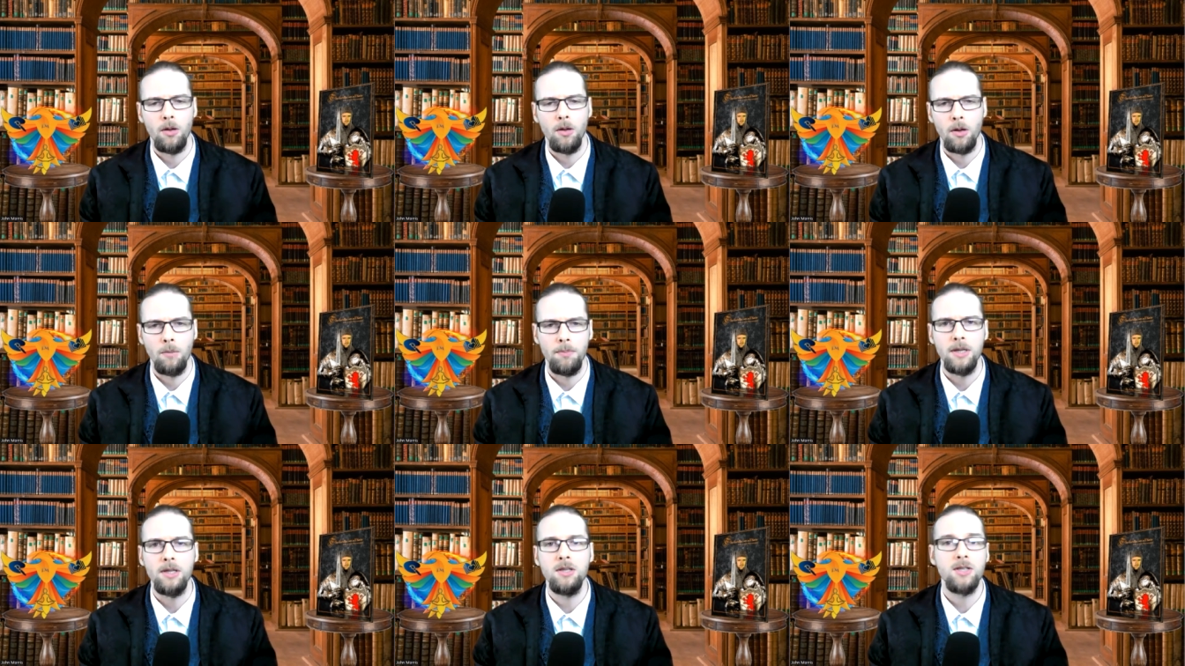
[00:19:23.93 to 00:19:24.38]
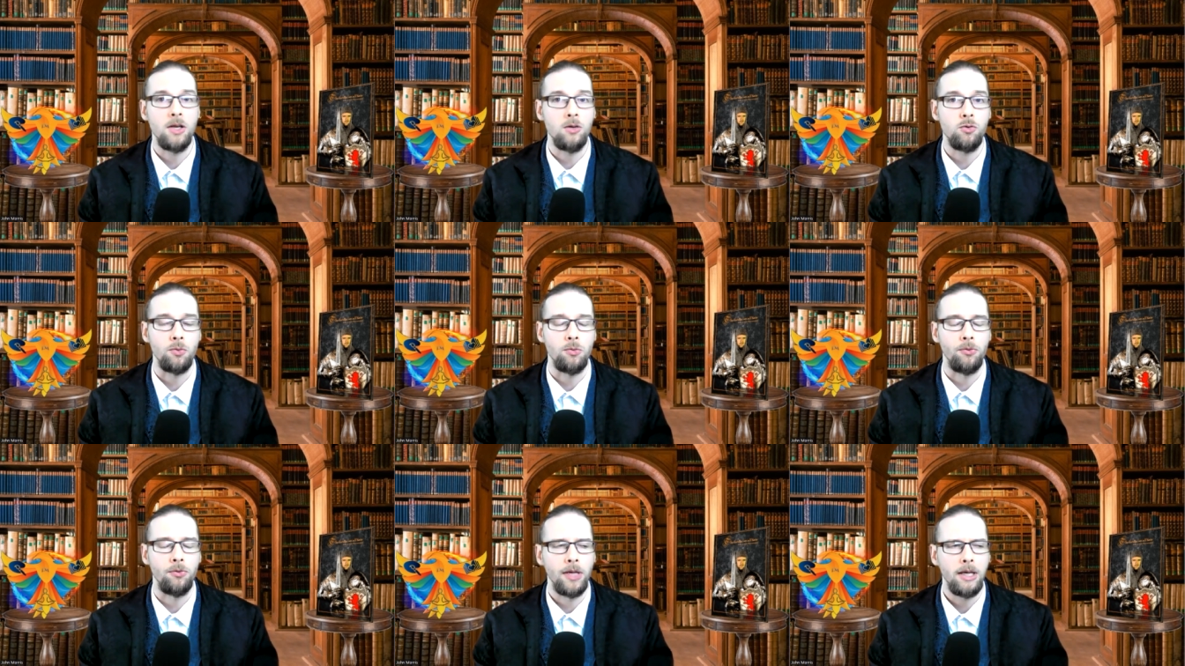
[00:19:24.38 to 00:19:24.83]
a, big
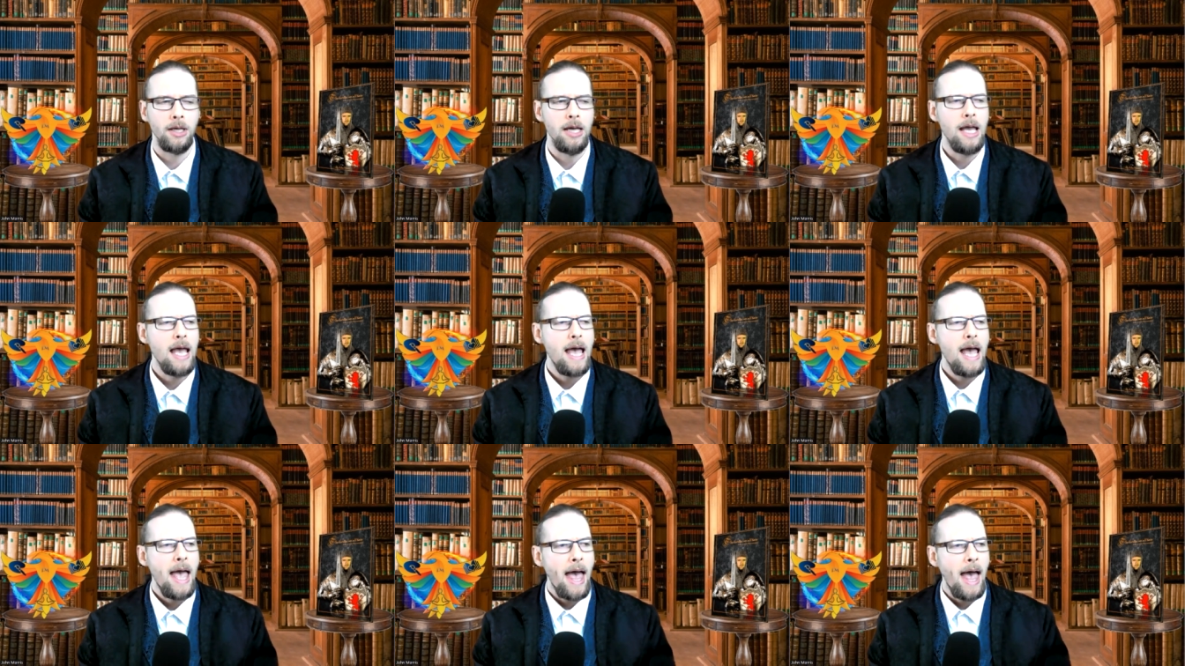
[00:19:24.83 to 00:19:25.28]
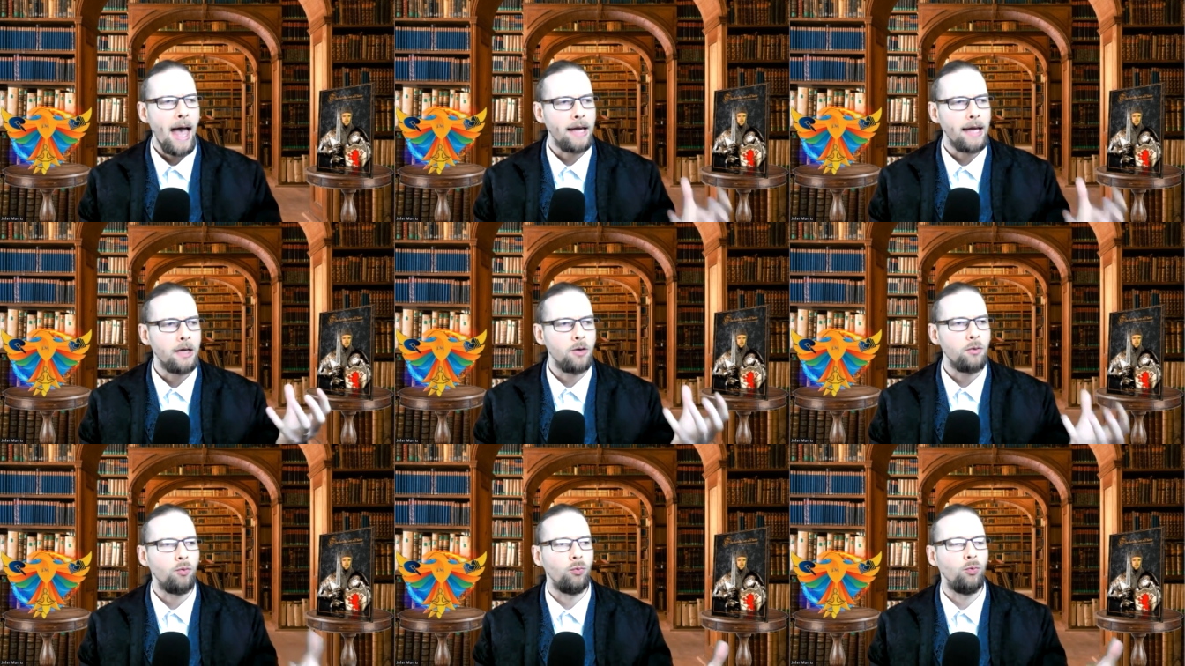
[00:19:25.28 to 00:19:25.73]
central thing and
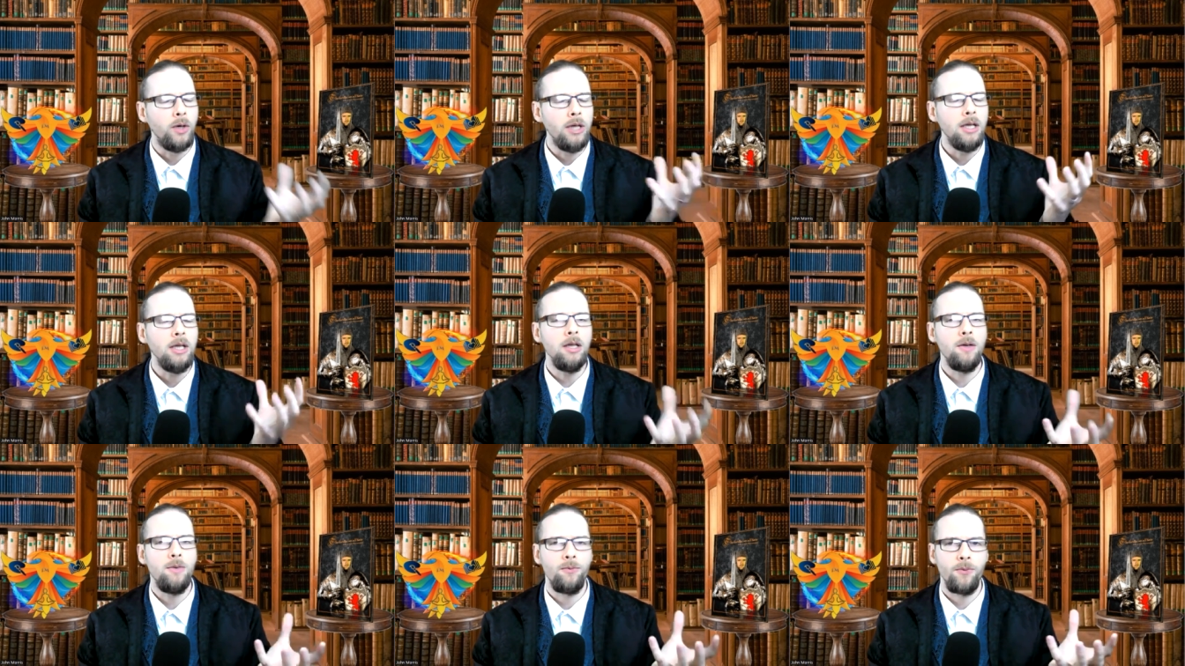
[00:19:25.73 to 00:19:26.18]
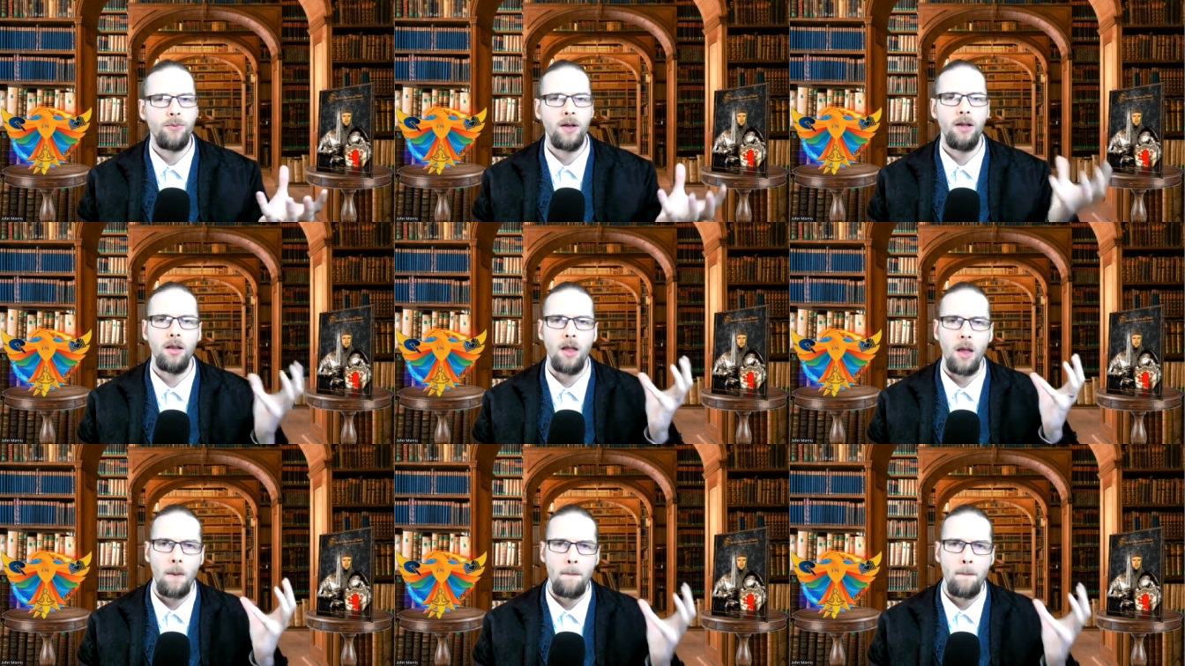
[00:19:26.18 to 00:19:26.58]
i really felt